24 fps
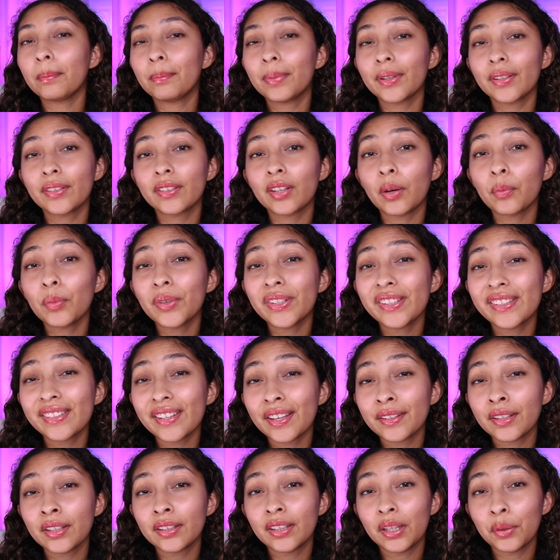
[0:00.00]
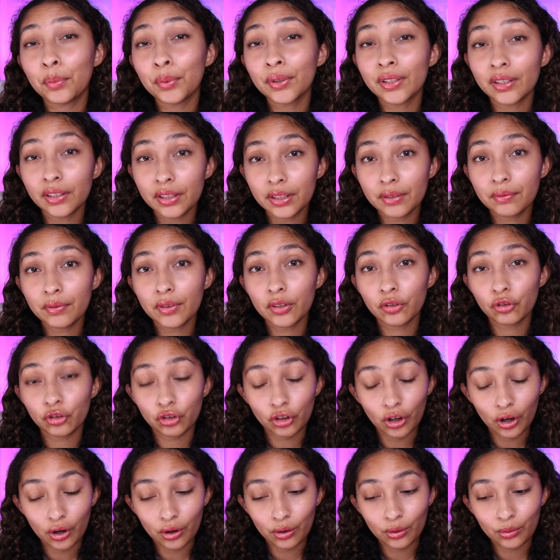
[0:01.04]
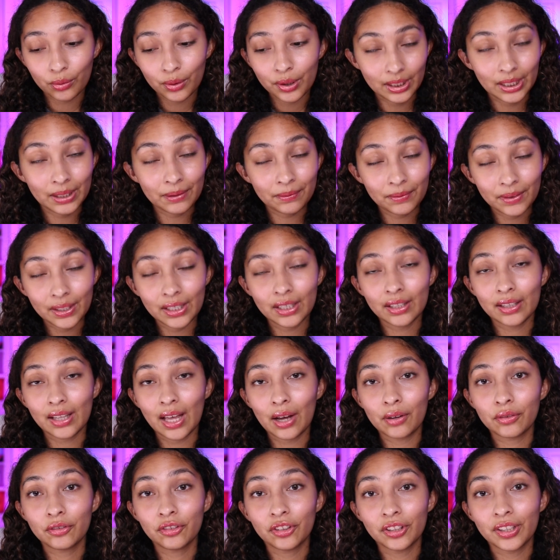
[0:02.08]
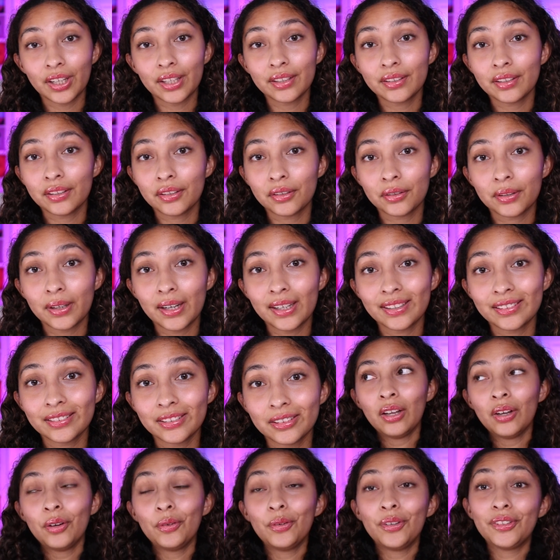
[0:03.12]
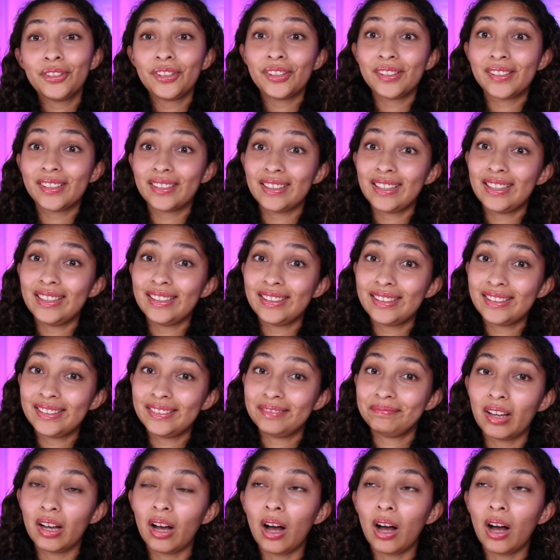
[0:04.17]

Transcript: but someone said that they would leave the show if they allowed Jennette to direct, which is like,